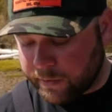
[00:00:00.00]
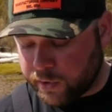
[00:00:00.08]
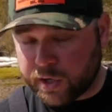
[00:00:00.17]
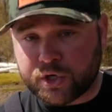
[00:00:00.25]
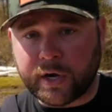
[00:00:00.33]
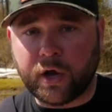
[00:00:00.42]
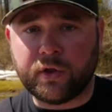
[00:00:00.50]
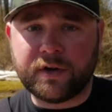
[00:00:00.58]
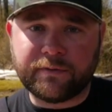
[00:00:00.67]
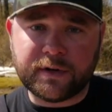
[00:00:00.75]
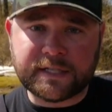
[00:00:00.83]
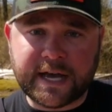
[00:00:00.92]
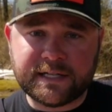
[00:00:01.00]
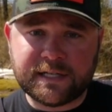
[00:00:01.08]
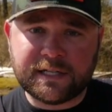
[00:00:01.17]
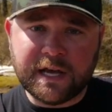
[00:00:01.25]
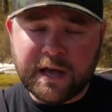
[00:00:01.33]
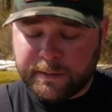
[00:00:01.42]
out there and try all the different
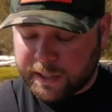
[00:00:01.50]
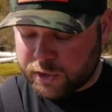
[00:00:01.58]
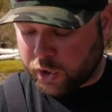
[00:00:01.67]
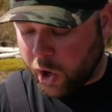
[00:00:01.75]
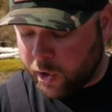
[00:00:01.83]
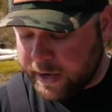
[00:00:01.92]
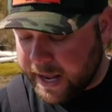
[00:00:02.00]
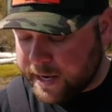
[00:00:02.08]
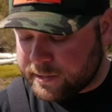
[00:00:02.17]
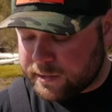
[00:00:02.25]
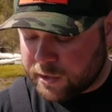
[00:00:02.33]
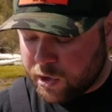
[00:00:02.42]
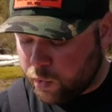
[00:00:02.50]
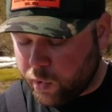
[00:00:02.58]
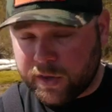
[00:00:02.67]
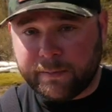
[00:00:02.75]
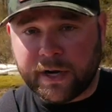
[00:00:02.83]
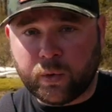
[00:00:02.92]
sizes because there are days
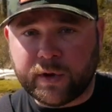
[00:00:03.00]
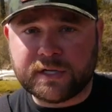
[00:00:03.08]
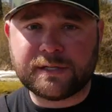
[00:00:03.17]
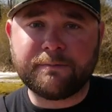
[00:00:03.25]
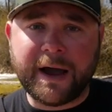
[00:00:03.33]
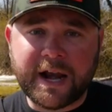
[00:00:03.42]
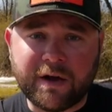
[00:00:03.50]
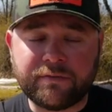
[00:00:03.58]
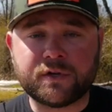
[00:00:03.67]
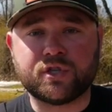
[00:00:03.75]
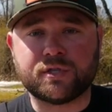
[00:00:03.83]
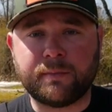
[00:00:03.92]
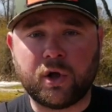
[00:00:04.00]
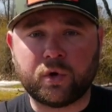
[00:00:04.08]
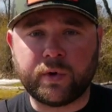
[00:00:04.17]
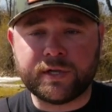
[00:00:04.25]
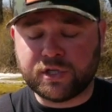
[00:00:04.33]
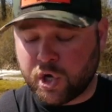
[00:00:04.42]
where the bigger ones might outfish the
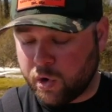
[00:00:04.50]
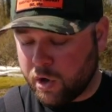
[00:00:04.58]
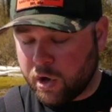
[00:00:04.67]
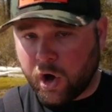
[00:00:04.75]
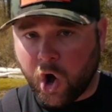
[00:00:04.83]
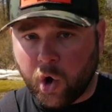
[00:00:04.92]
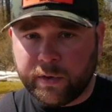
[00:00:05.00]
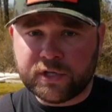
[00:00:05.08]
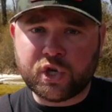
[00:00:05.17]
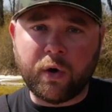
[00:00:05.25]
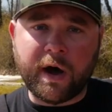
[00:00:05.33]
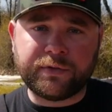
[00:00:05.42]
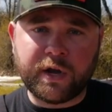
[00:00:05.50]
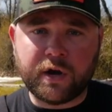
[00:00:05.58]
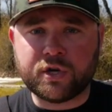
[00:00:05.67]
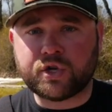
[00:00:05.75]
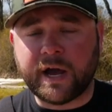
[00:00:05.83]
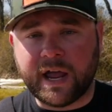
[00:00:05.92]
smaller ones. So always go out
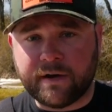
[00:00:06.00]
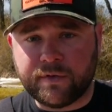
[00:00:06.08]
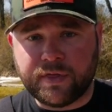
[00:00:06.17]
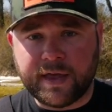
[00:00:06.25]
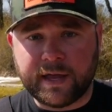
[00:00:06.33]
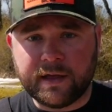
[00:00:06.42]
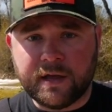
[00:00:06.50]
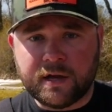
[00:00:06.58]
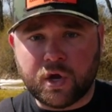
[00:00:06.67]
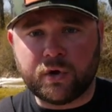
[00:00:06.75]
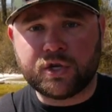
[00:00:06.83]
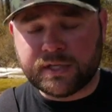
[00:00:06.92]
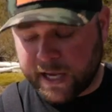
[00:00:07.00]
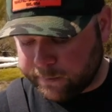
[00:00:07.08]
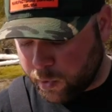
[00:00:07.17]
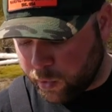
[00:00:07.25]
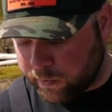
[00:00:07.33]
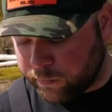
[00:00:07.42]
there and try everything. Don't just take
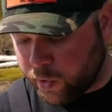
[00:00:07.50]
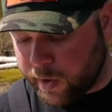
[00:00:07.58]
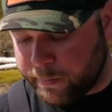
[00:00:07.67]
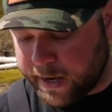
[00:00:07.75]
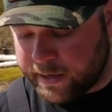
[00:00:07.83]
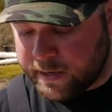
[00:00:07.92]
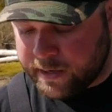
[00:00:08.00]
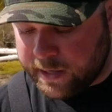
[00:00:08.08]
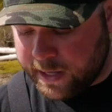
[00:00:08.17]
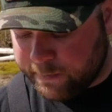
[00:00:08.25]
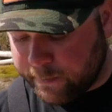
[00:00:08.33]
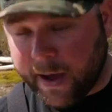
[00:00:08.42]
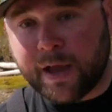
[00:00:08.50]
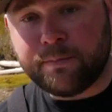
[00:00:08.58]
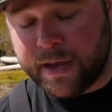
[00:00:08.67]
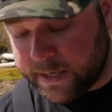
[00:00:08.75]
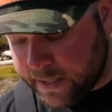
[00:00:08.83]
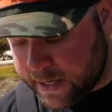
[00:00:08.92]
my word for it. But in my
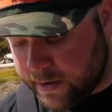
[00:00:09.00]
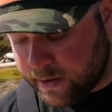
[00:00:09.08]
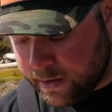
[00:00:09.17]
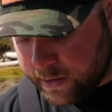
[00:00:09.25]
opinion,